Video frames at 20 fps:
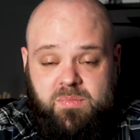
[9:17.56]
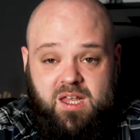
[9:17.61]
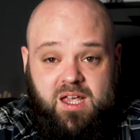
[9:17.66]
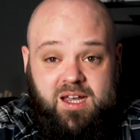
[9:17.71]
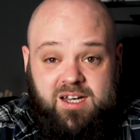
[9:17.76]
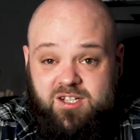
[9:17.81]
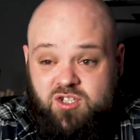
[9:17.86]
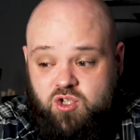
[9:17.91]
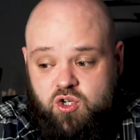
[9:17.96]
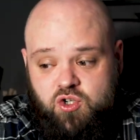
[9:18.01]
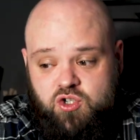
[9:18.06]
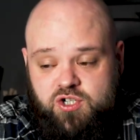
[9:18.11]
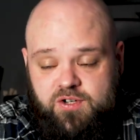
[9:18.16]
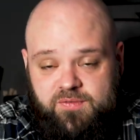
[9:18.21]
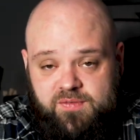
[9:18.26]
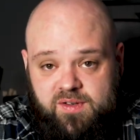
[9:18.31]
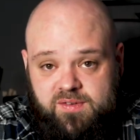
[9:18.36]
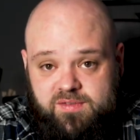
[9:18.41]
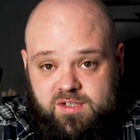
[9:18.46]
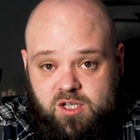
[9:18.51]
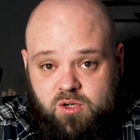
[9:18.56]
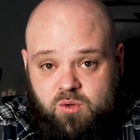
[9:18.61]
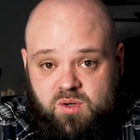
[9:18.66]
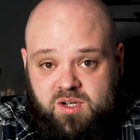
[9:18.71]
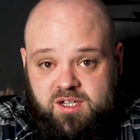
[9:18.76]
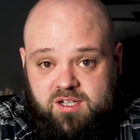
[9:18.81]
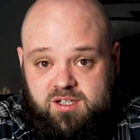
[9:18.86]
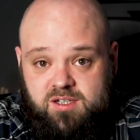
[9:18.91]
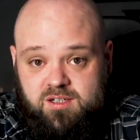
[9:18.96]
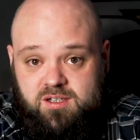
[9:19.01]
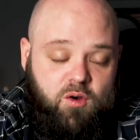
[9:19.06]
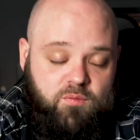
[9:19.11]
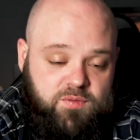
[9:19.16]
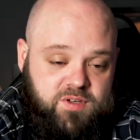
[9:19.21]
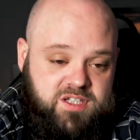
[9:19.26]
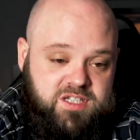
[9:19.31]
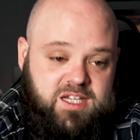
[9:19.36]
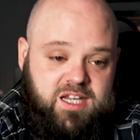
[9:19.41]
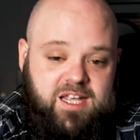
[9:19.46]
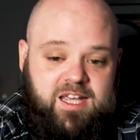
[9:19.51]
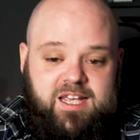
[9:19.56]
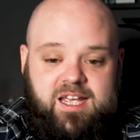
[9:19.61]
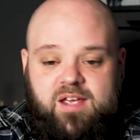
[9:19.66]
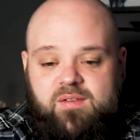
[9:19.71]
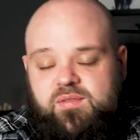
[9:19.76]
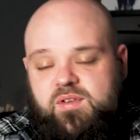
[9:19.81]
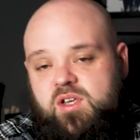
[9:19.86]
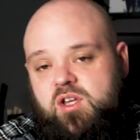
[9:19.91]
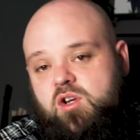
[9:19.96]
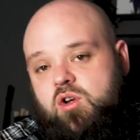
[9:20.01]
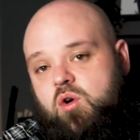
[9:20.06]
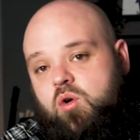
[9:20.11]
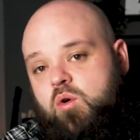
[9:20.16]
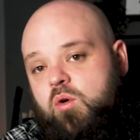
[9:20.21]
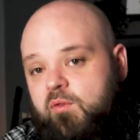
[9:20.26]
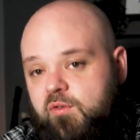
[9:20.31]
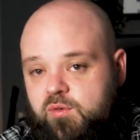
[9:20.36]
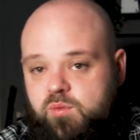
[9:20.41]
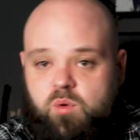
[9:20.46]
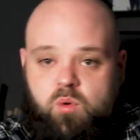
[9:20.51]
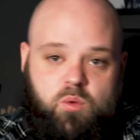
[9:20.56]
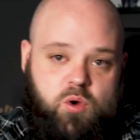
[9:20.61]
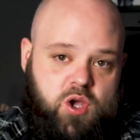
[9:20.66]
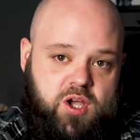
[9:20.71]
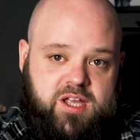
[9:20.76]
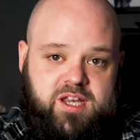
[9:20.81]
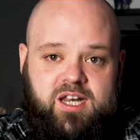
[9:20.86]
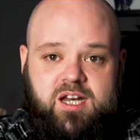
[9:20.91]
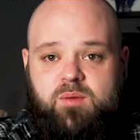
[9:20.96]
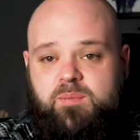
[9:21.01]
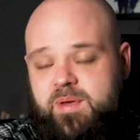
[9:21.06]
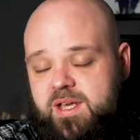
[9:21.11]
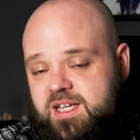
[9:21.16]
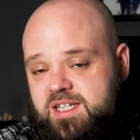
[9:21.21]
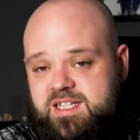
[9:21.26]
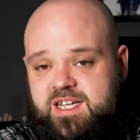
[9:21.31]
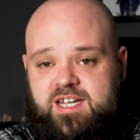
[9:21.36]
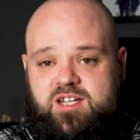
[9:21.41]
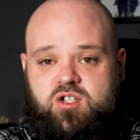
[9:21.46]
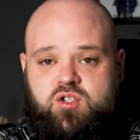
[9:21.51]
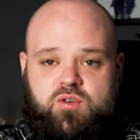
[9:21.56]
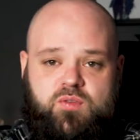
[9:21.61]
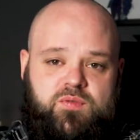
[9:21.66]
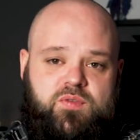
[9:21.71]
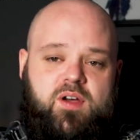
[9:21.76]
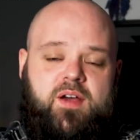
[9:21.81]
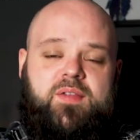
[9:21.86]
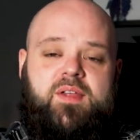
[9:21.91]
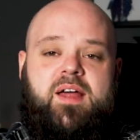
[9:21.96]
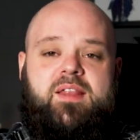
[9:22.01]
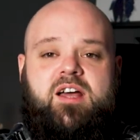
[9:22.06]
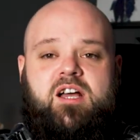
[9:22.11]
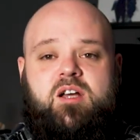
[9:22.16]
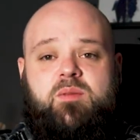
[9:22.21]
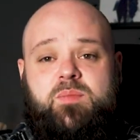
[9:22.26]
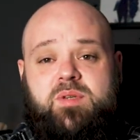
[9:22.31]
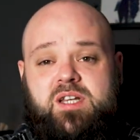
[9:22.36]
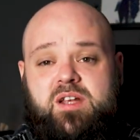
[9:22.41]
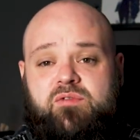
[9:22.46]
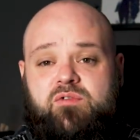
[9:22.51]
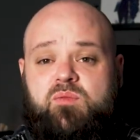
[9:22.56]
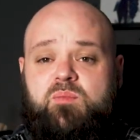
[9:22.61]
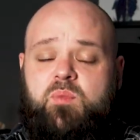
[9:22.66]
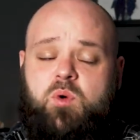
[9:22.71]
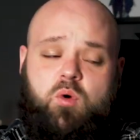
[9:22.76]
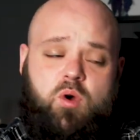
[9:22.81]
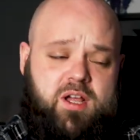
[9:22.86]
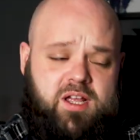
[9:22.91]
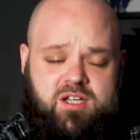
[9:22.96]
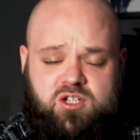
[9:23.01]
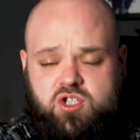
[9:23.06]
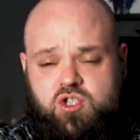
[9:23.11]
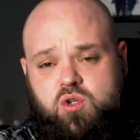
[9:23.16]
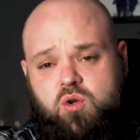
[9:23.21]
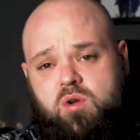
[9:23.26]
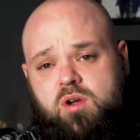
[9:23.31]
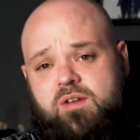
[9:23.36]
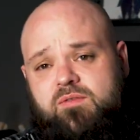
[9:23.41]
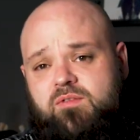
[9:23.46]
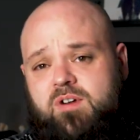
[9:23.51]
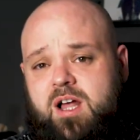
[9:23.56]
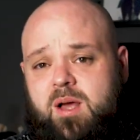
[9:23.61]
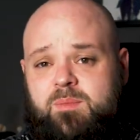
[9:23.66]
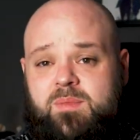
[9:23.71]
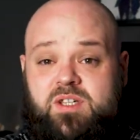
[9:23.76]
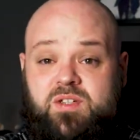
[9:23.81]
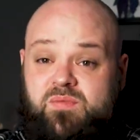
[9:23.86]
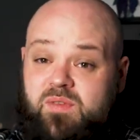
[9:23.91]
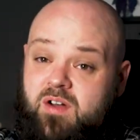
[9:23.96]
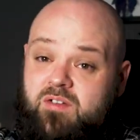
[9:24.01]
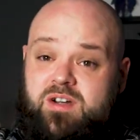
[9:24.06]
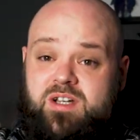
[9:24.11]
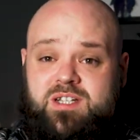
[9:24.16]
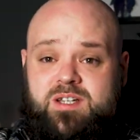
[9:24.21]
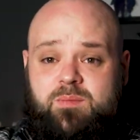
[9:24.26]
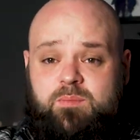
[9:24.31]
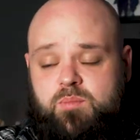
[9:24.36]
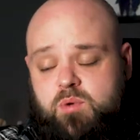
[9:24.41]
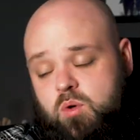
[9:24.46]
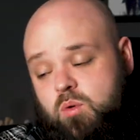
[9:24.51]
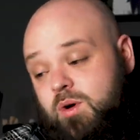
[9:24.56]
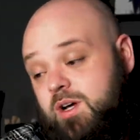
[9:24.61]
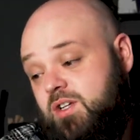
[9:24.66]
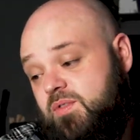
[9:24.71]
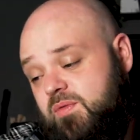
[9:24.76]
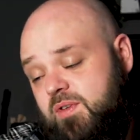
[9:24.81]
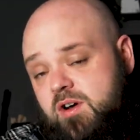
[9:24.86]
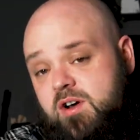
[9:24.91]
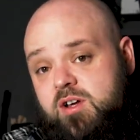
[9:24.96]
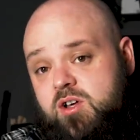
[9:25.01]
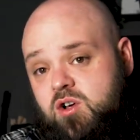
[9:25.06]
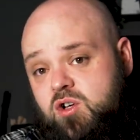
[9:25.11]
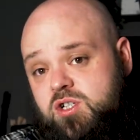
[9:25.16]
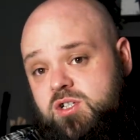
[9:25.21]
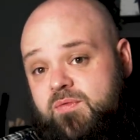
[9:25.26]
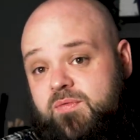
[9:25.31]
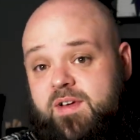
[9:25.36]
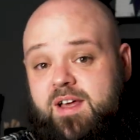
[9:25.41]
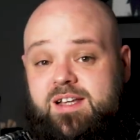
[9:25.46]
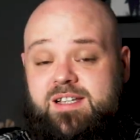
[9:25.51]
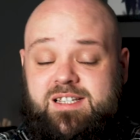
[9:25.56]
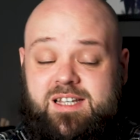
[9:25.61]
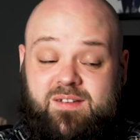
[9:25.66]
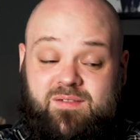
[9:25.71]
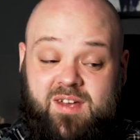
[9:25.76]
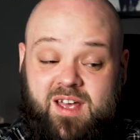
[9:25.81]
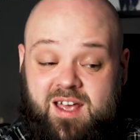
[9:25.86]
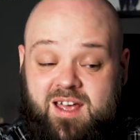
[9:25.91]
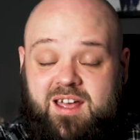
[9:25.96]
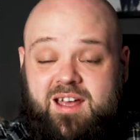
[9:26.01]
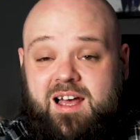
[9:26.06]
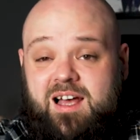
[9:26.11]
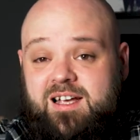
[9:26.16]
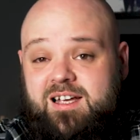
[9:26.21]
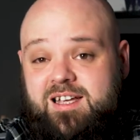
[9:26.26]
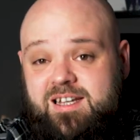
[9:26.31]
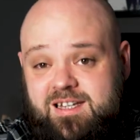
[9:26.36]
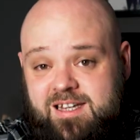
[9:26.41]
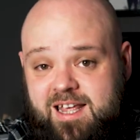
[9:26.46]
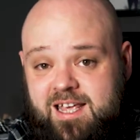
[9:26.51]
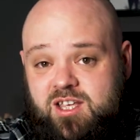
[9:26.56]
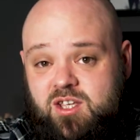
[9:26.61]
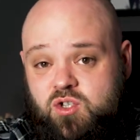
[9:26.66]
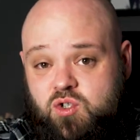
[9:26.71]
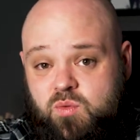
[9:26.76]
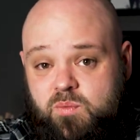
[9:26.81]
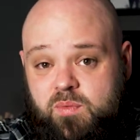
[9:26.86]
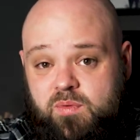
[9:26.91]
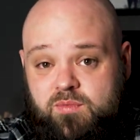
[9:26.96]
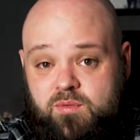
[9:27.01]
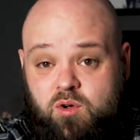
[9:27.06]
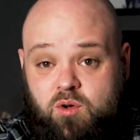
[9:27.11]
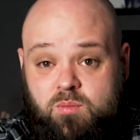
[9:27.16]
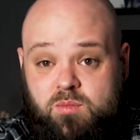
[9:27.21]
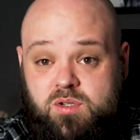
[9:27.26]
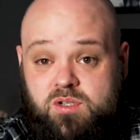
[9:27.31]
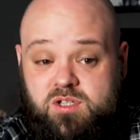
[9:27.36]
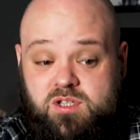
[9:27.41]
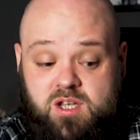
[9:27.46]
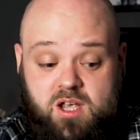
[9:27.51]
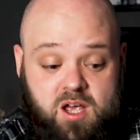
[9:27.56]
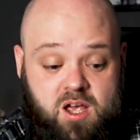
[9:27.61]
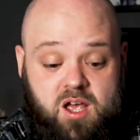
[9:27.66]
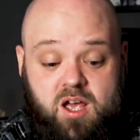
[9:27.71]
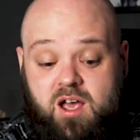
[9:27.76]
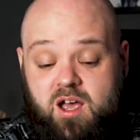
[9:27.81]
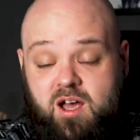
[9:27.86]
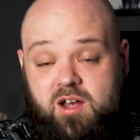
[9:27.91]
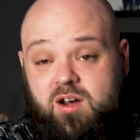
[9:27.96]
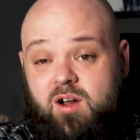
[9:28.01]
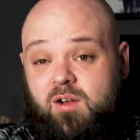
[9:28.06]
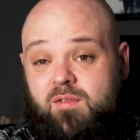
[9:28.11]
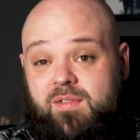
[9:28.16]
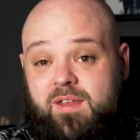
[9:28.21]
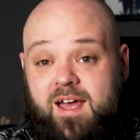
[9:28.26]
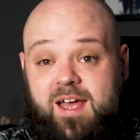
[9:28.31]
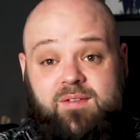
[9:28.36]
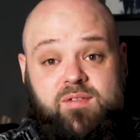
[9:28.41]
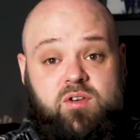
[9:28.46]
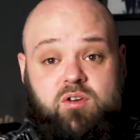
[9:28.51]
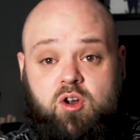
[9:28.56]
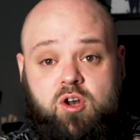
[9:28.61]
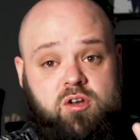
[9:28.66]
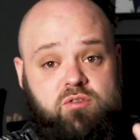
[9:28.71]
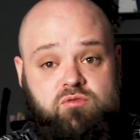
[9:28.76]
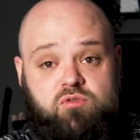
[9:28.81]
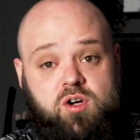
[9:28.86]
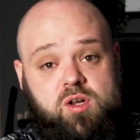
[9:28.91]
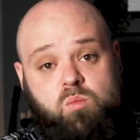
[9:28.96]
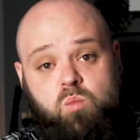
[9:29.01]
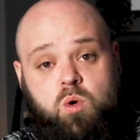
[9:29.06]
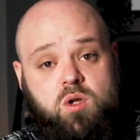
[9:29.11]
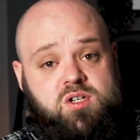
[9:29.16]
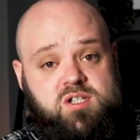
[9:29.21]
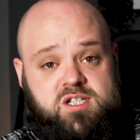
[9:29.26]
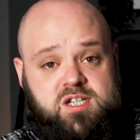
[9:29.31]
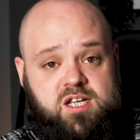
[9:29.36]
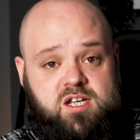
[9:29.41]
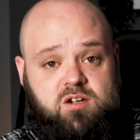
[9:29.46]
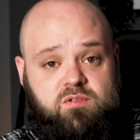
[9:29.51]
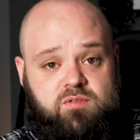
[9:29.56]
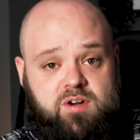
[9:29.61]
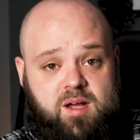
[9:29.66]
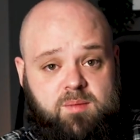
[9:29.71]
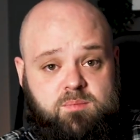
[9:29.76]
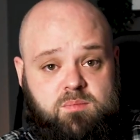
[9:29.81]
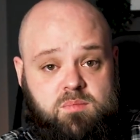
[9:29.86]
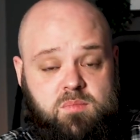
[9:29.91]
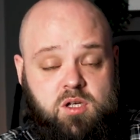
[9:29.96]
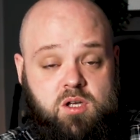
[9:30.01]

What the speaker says: And it's cost you 50 quid. Obviously, if you're not comfortable working in a PC and stuff like that, that can be different, but installing RAM is very simple, it's very cost effective, and can net you some performance. And on that, if you're only running 1 stick of RAM,